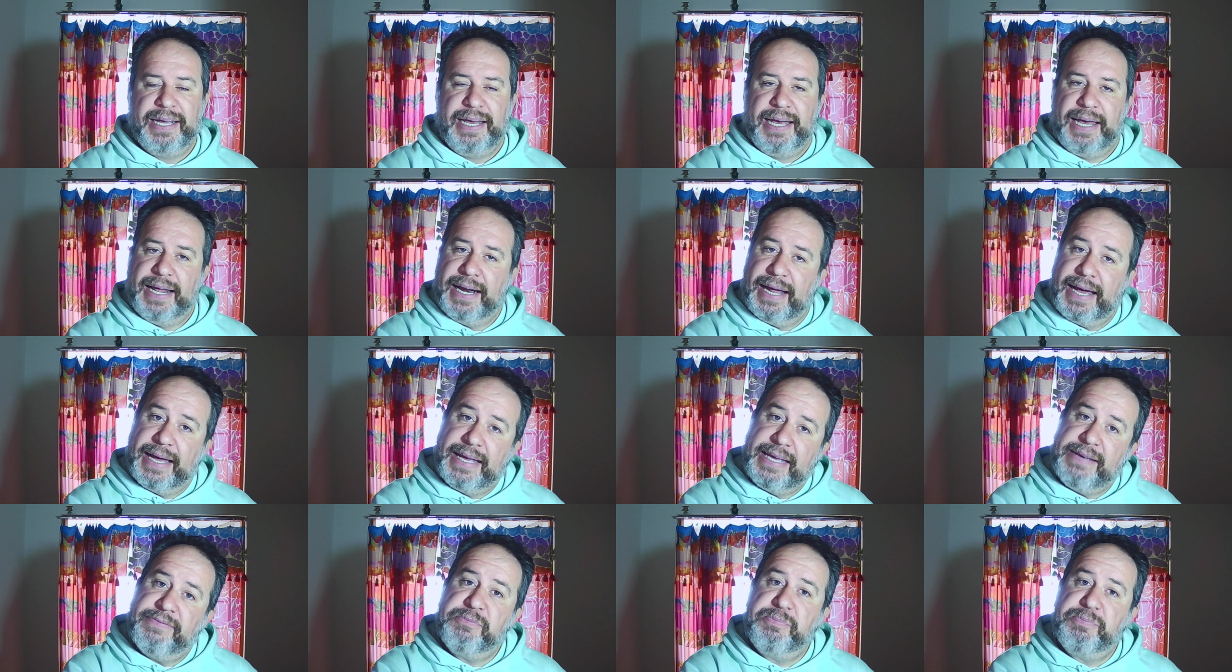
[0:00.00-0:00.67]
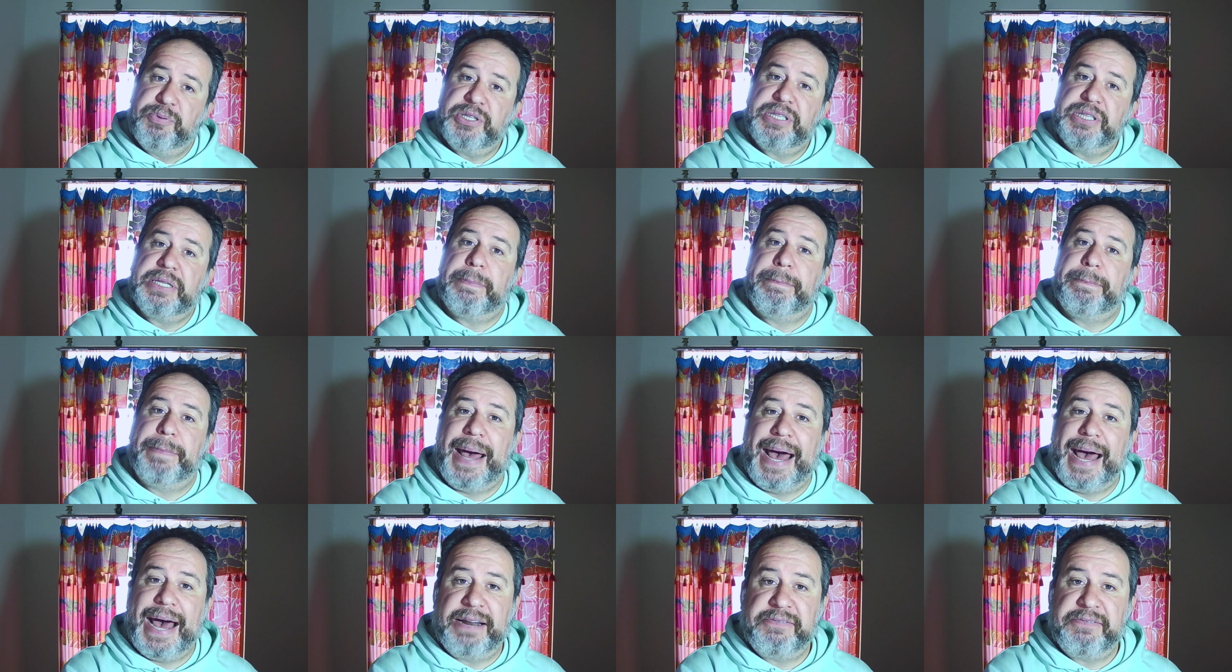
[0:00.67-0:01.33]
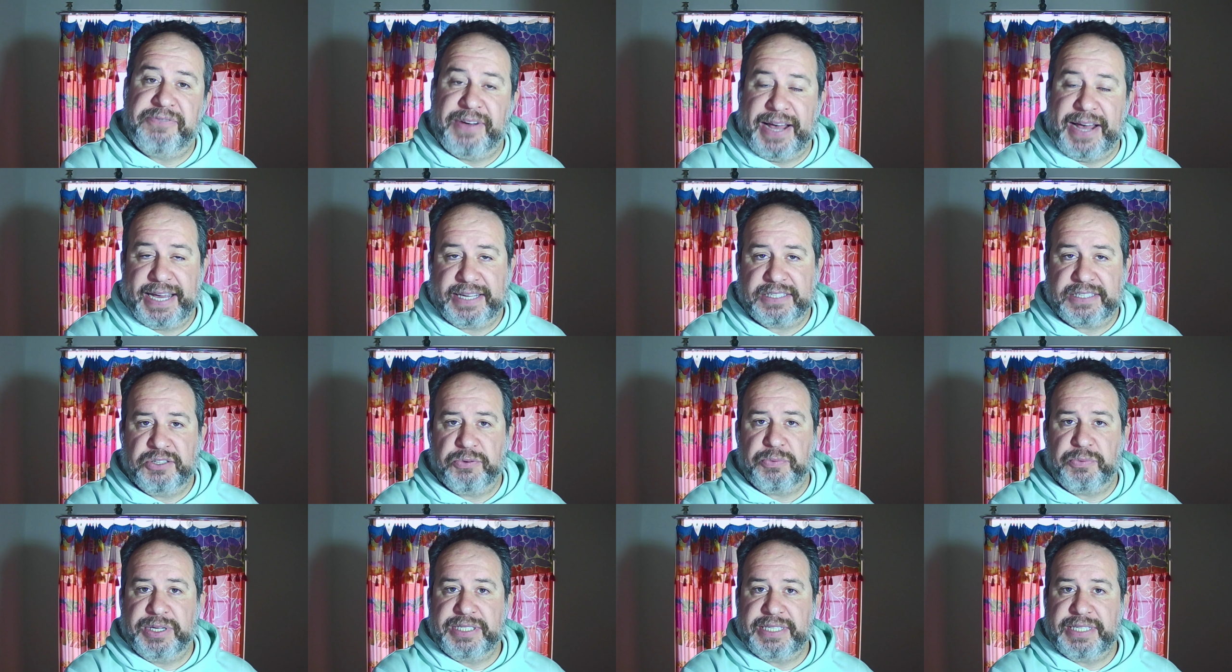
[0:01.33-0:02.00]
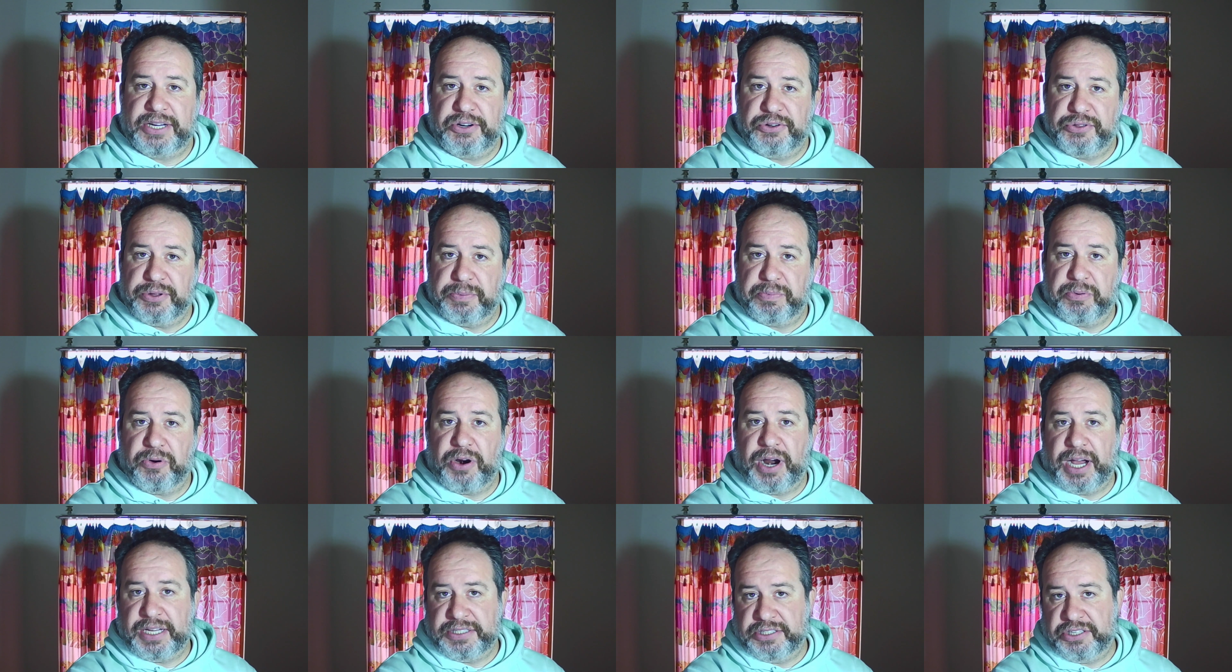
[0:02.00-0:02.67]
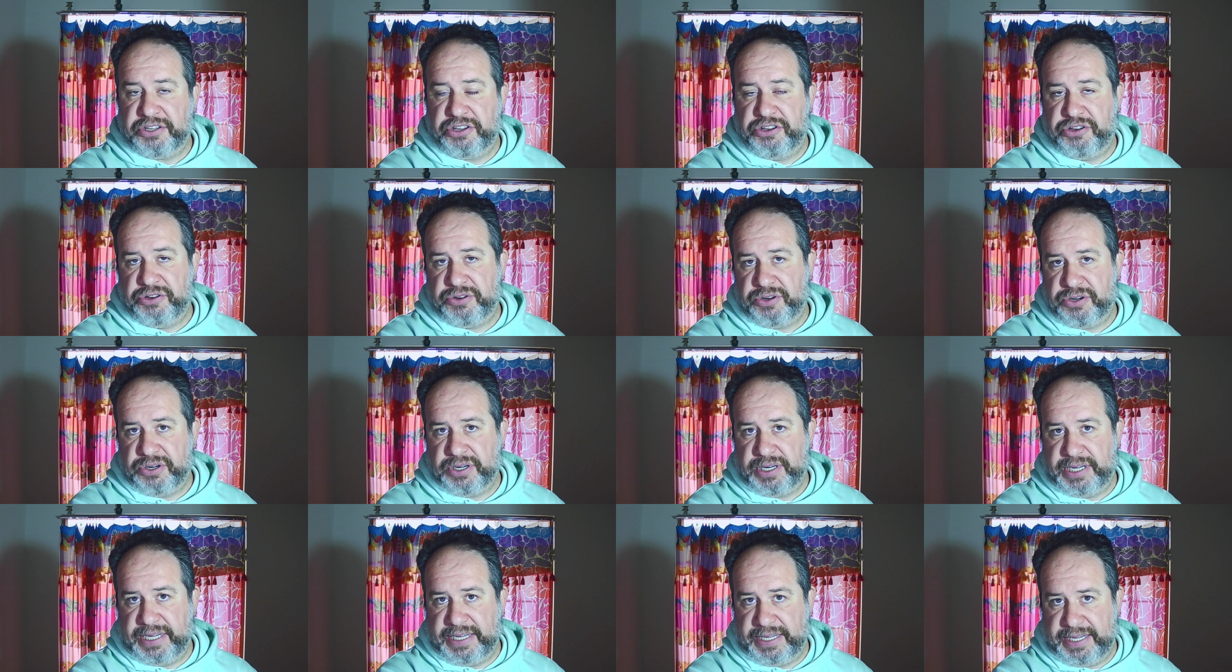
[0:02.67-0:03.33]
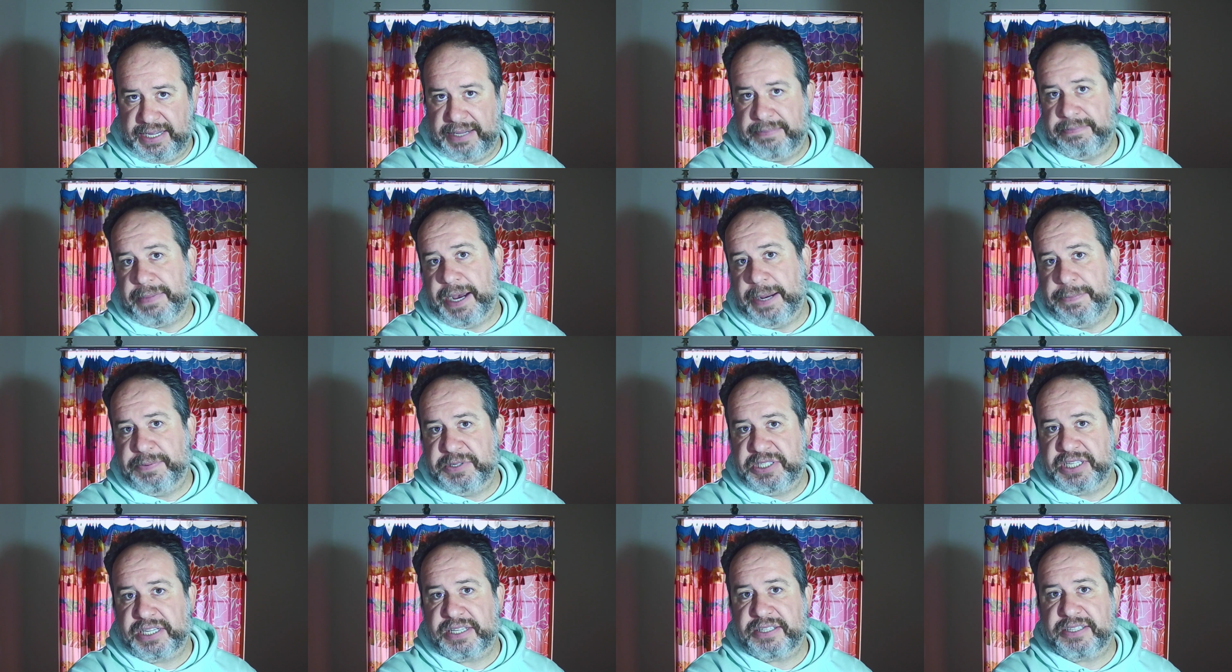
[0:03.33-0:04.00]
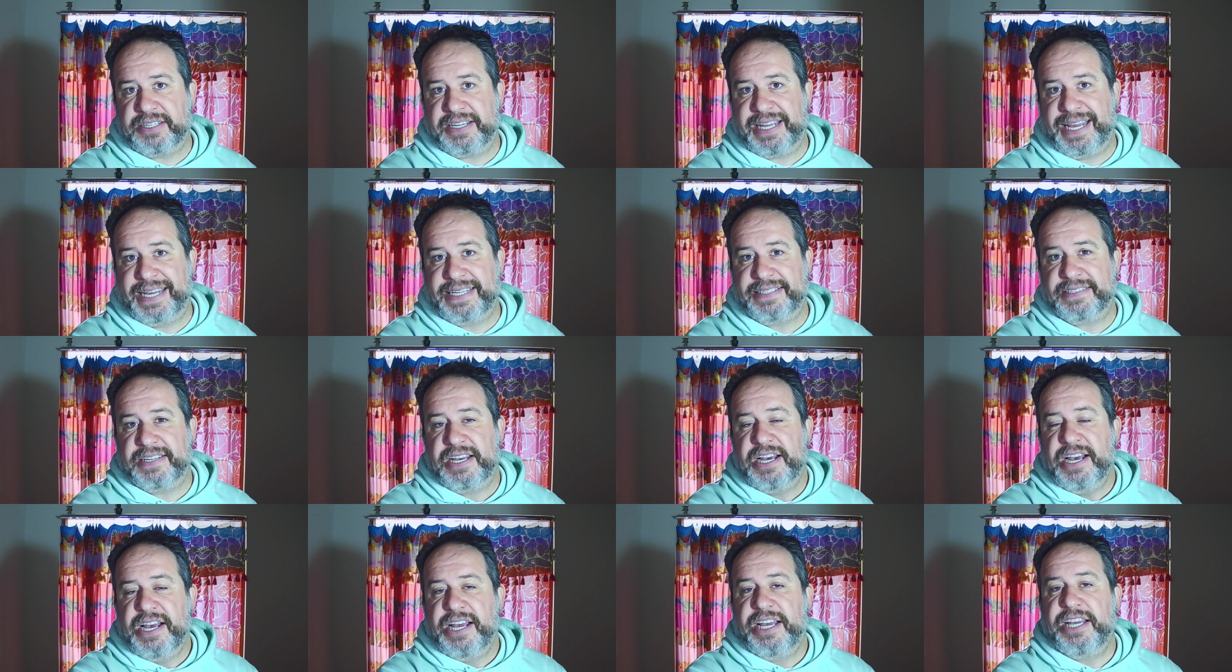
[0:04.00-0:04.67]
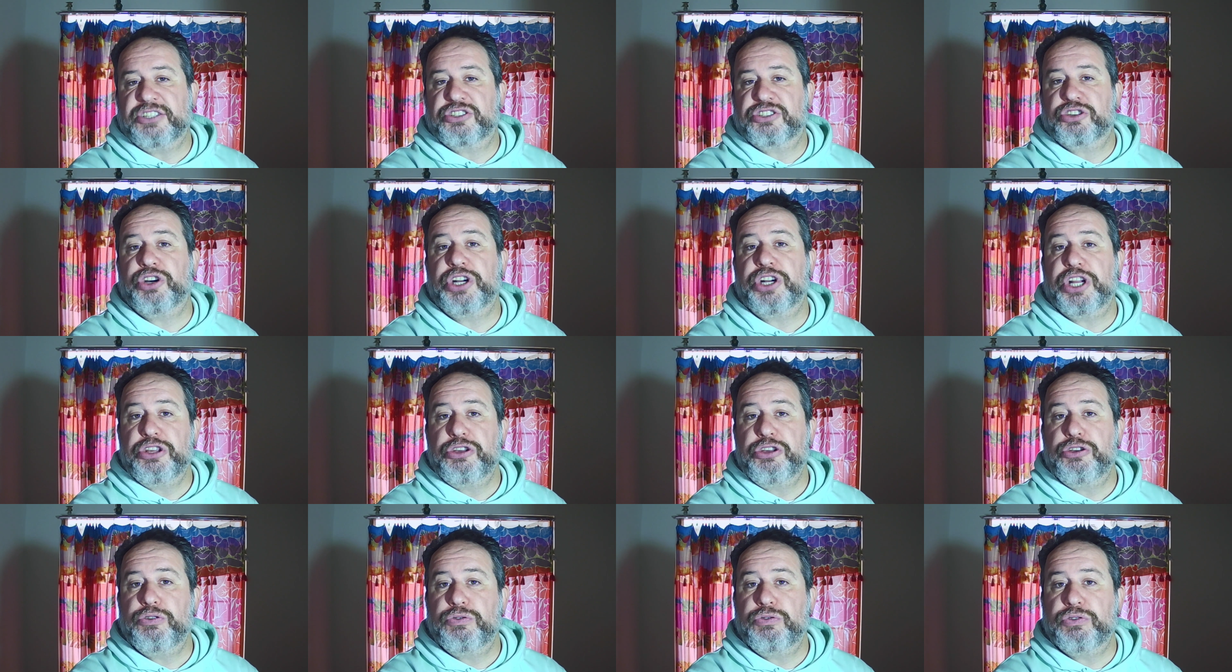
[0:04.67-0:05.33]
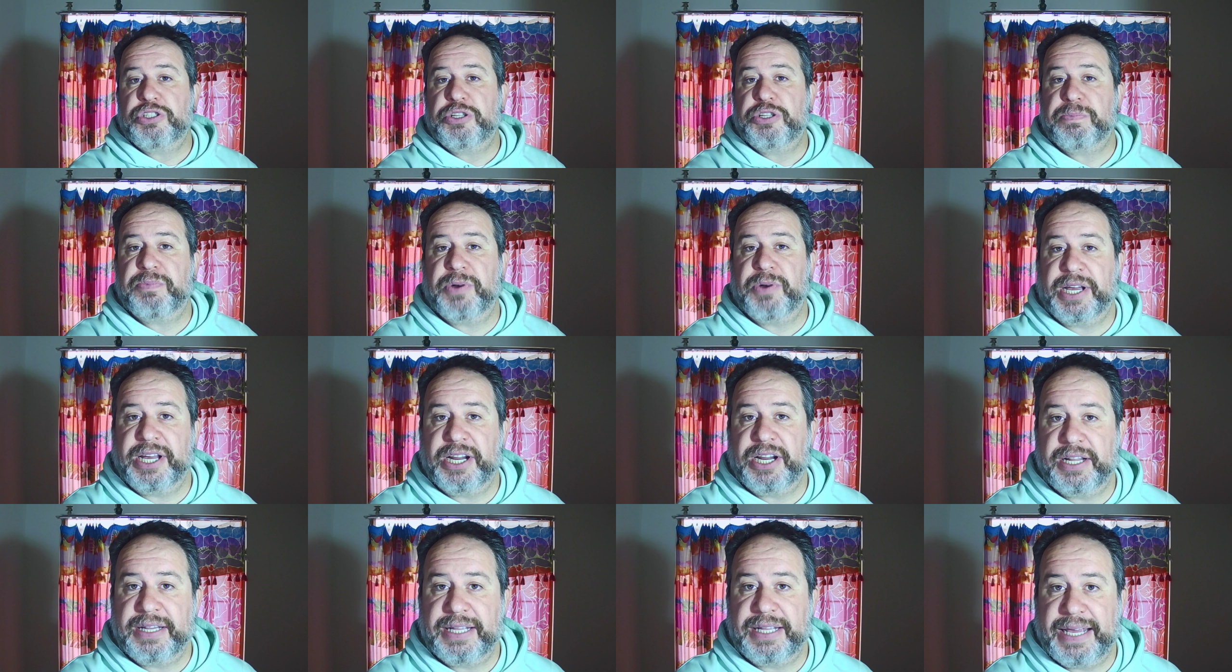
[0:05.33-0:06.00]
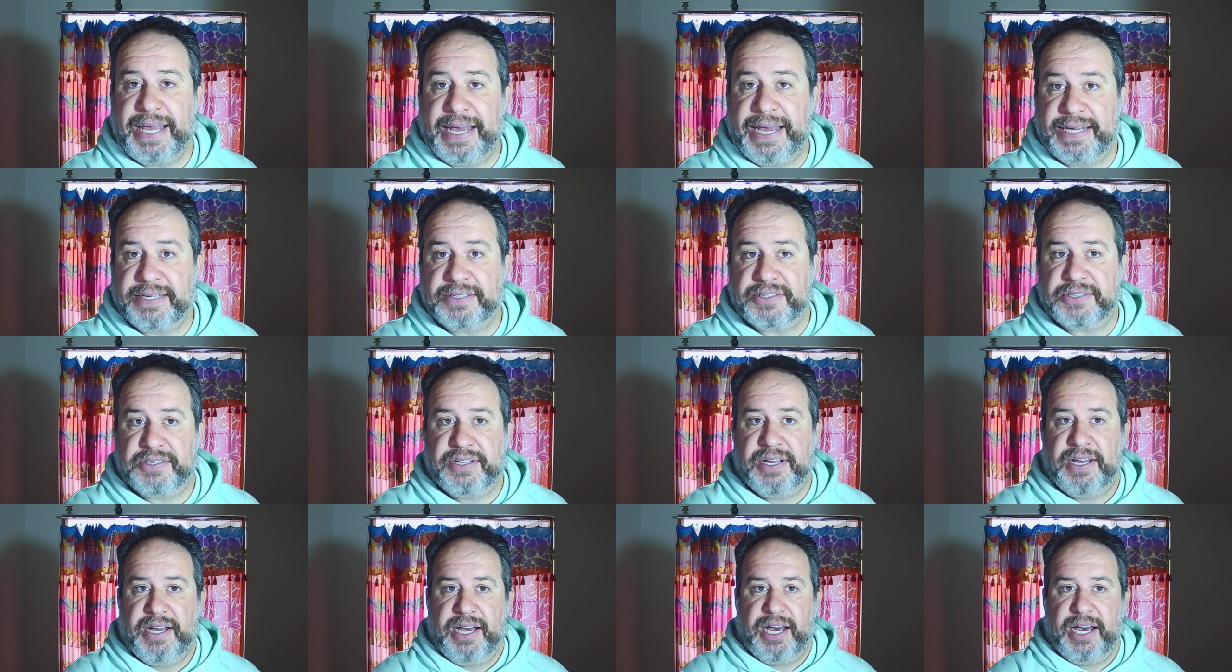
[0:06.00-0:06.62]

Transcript: And I even put the bad facts, the ones I know the prosecutor, in my particular case, is going to use to bring it on the case.